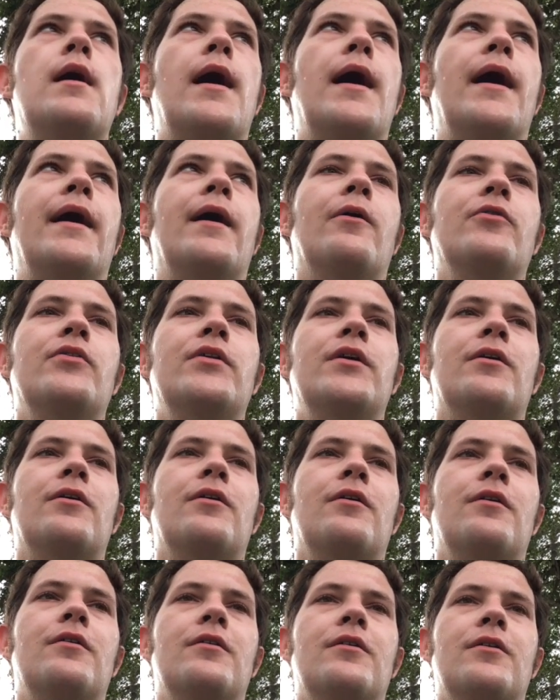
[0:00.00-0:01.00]
I only
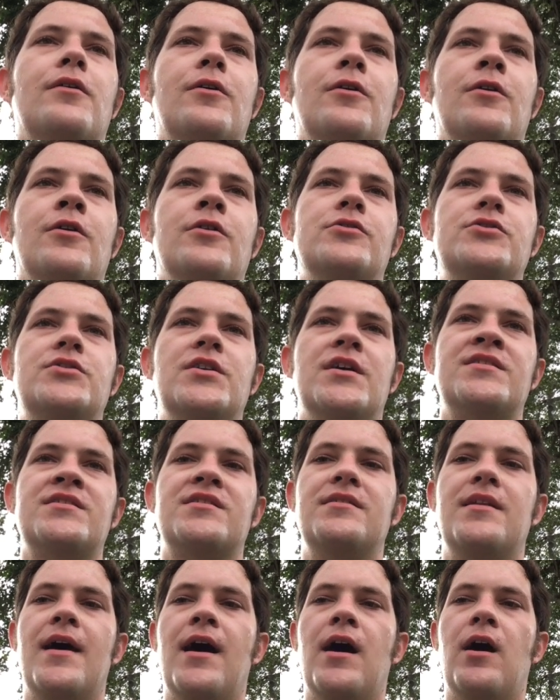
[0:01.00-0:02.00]
heard
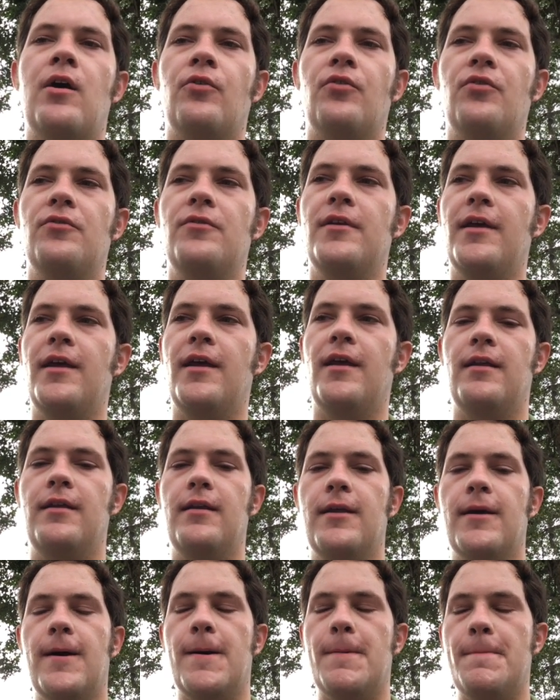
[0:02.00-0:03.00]
just now,
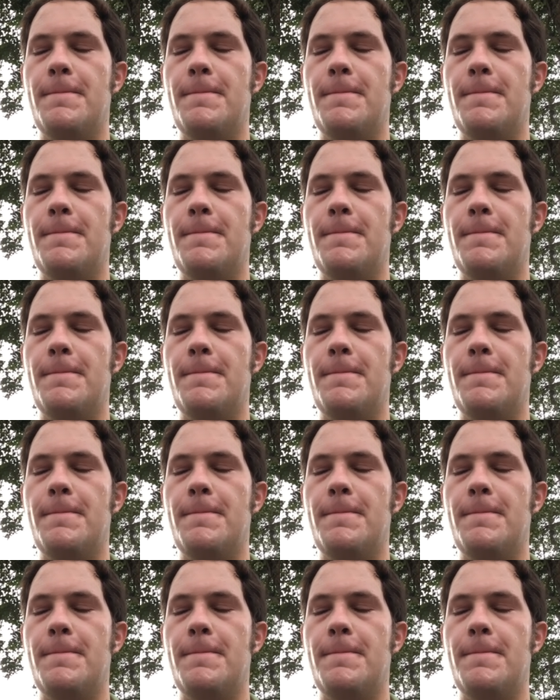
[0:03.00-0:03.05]
and